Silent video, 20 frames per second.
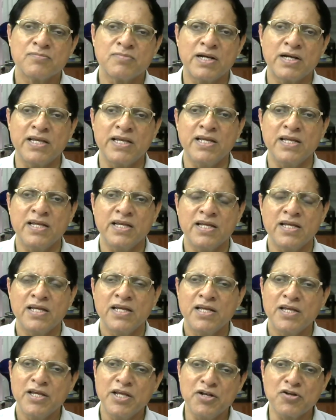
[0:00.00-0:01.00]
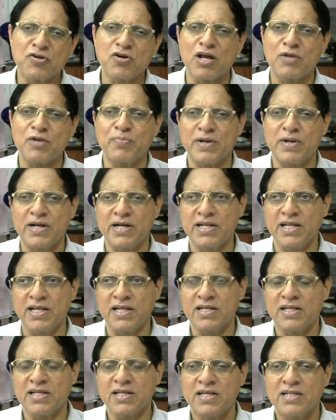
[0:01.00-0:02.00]
by
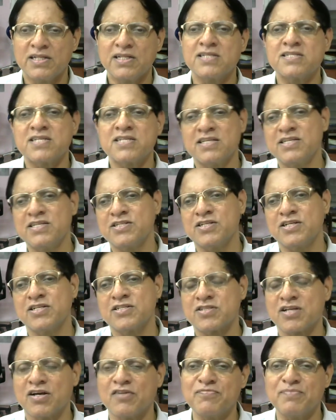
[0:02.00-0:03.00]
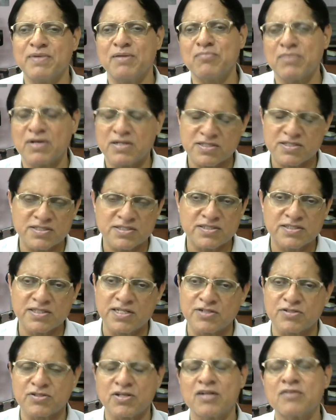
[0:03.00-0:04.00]
incorporating the suggestions of members.
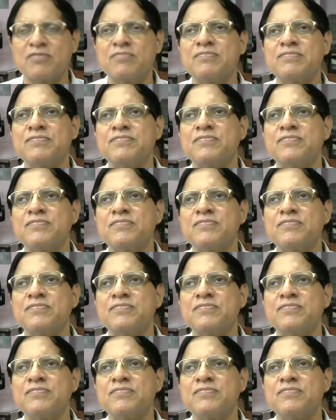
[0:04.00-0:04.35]
That's all.